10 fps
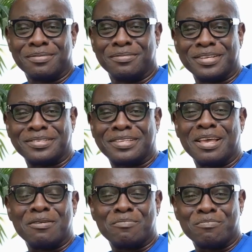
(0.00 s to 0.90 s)
this
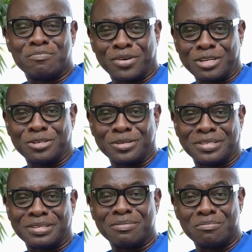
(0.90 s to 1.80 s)

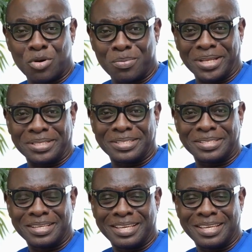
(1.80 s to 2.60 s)
precious moment.